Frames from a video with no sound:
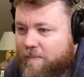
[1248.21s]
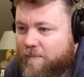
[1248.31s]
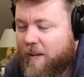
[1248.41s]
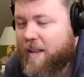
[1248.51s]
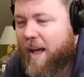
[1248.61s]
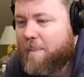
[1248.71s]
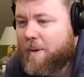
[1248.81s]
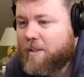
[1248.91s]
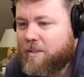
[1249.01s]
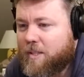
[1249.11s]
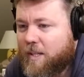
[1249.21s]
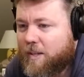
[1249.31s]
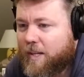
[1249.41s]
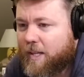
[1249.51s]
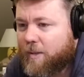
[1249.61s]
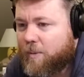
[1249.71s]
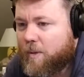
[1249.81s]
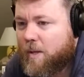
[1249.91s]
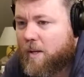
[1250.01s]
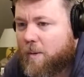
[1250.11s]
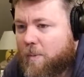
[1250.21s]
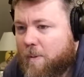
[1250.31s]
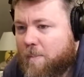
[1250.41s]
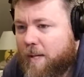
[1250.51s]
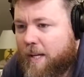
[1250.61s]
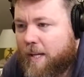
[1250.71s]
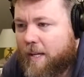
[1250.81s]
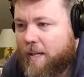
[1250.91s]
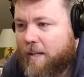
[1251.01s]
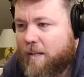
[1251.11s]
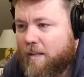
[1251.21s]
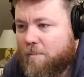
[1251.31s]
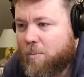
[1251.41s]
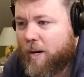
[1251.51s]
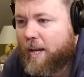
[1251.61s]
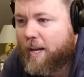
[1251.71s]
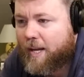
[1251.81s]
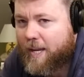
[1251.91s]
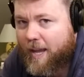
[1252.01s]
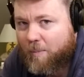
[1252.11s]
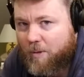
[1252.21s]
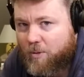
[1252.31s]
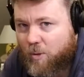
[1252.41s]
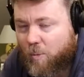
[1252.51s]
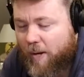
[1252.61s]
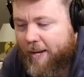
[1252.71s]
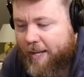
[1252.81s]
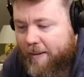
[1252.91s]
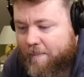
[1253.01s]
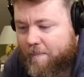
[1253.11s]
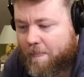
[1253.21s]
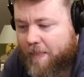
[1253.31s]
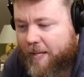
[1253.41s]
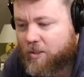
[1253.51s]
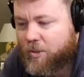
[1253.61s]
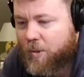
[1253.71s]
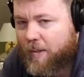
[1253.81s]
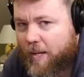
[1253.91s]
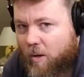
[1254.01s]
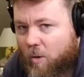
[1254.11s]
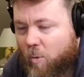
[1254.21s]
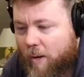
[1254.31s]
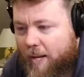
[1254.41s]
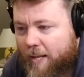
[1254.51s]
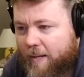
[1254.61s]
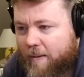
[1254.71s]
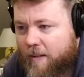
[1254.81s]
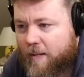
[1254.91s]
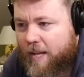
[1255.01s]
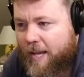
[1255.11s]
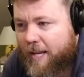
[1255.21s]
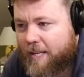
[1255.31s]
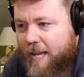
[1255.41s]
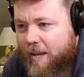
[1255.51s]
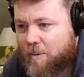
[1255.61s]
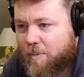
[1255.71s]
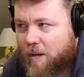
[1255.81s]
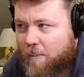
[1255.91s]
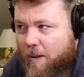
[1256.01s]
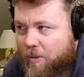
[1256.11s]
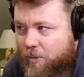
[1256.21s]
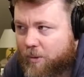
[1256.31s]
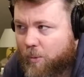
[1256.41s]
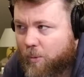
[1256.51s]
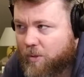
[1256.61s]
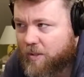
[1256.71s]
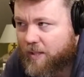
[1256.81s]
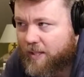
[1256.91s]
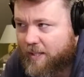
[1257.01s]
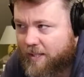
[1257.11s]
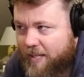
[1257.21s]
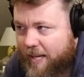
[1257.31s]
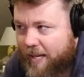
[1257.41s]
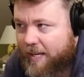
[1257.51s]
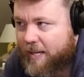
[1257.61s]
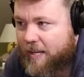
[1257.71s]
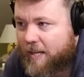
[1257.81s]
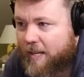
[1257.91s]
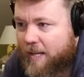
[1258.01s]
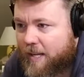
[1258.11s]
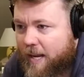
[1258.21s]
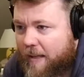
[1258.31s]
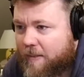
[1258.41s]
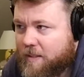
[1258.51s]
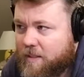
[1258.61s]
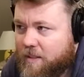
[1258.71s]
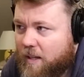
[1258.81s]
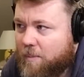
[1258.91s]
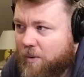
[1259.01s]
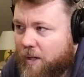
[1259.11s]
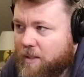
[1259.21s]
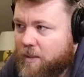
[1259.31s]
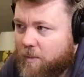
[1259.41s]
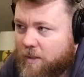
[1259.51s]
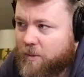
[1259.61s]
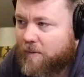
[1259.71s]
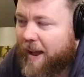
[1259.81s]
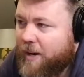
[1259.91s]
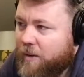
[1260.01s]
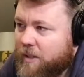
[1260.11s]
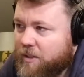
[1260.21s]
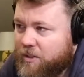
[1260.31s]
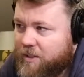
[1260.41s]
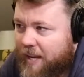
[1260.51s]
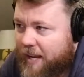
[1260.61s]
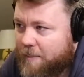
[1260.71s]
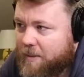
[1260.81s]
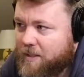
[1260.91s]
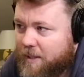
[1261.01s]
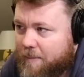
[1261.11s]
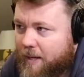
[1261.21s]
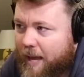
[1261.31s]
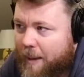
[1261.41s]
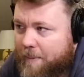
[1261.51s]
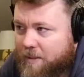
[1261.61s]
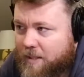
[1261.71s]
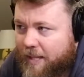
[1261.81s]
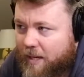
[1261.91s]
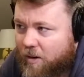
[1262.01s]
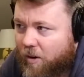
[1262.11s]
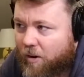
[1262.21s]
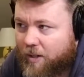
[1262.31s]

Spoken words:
a nightmare scenario would be bringing a camera to a wedding and shooting that whole wedding and getting down to probably about 3/4 of the end of the day. And then some reason whatsoever, I don't understand, but something happens to that card